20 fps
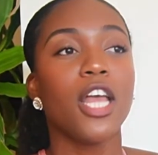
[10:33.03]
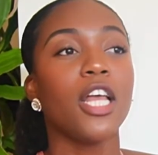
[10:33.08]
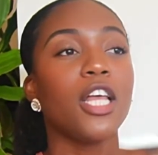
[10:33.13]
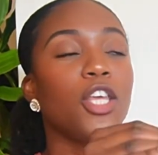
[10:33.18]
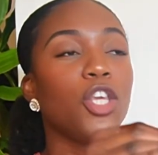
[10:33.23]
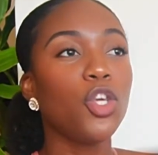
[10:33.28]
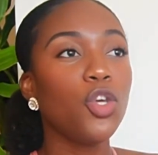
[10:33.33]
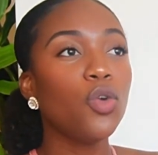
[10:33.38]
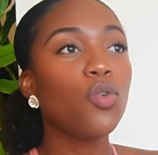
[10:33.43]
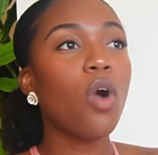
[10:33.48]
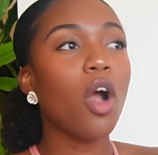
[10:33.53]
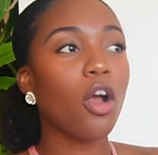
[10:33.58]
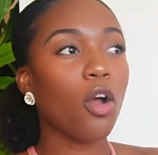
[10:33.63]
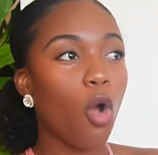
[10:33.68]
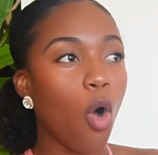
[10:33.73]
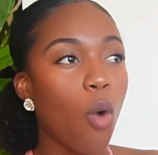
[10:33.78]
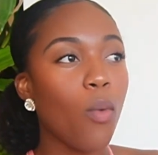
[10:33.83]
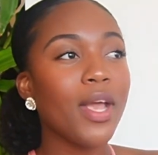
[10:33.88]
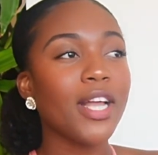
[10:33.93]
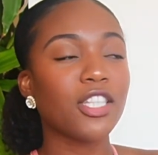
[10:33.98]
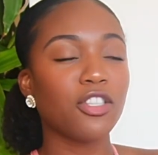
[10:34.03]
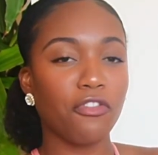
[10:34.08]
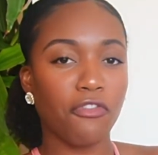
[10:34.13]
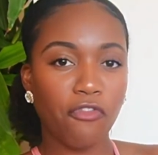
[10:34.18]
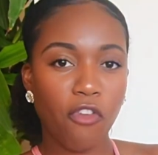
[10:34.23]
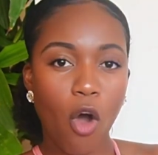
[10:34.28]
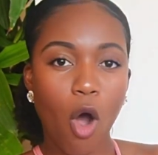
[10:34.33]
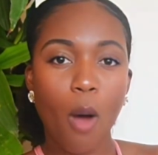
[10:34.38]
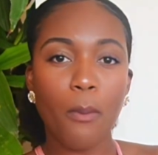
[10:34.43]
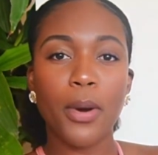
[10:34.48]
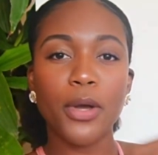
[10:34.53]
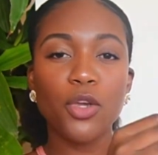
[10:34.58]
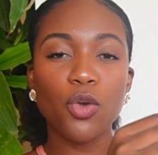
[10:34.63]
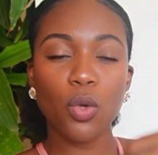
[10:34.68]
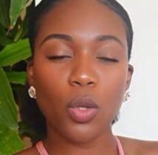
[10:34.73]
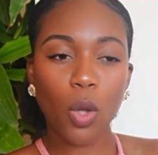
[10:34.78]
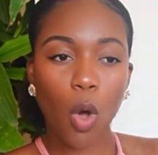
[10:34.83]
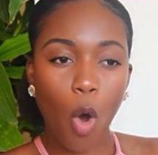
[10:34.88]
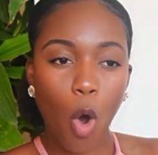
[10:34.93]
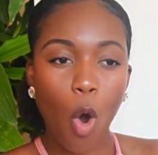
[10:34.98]
you are going to fall, but
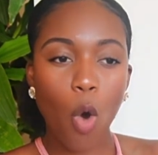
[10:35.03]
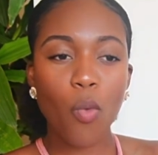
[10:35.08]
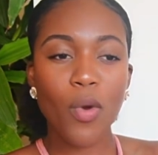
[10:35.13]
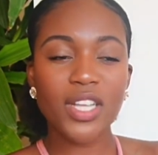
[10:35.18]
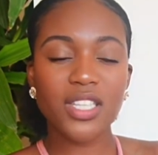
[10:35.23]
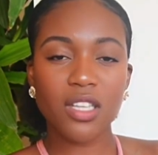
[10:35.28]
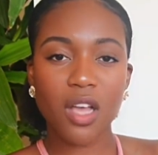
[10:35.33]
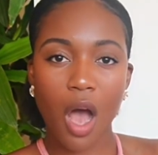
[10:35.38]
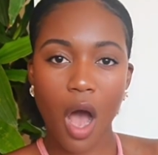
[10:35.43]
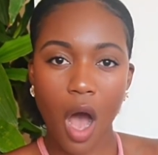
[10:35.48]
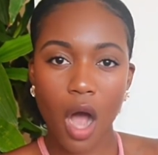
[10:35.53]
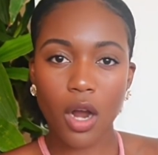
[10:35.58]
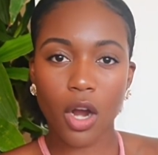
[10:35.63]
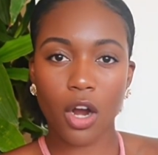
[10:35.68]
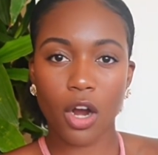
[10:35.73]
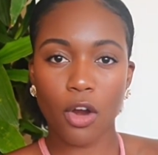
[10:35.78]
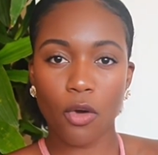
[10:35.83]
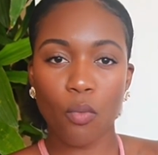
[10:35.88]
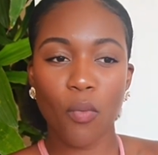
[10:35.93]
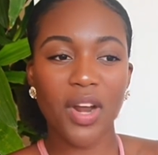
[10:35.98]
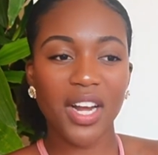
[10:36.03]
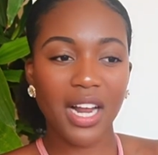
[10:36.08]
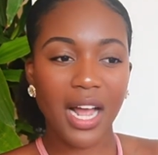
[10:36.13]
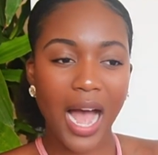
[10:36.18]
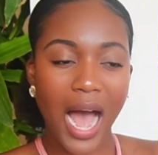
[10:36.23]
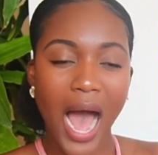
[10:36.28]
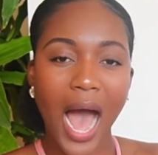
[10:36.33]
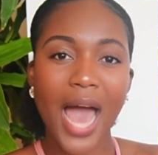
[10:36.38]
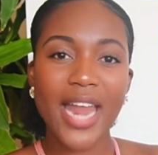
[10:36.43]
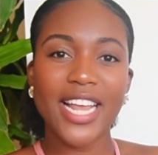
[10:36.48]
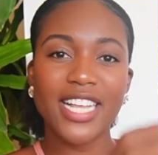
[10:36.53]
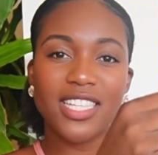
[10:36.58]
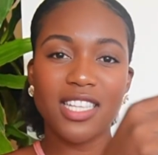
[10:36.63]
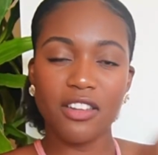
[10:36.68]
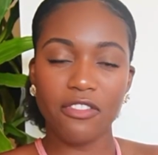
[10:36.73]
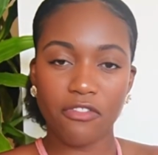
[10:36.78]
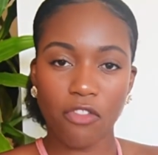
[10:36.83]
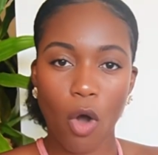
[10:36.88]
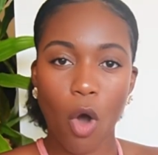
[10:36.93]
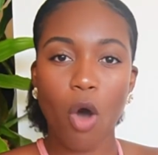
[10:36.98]
you'll always conquer when God is
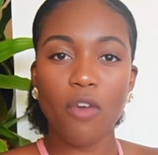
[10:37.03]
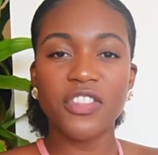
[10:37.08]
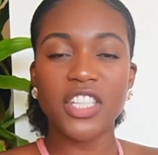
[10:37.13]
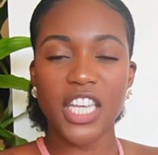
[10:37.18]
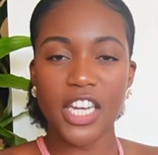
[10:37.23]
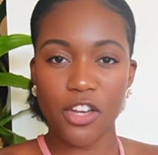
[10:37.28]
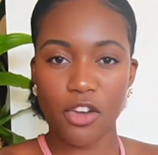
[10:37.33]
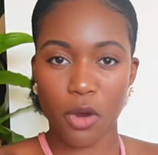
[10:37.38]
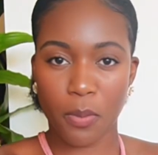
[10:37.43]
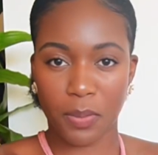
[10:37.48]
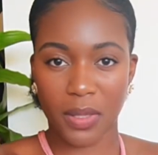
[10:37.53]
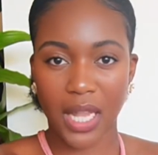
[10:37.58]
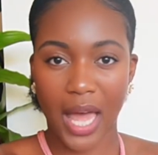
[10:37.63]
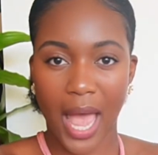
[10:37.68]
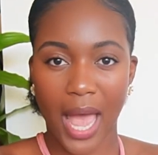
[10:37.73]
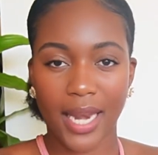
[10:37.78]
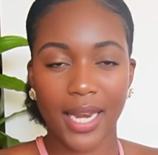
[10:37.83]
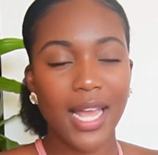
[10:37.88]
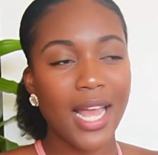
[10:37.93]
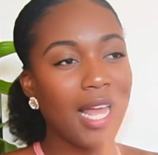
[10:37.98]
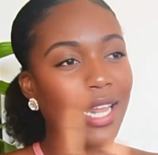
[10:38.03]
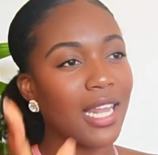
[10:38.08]
involved in your plan.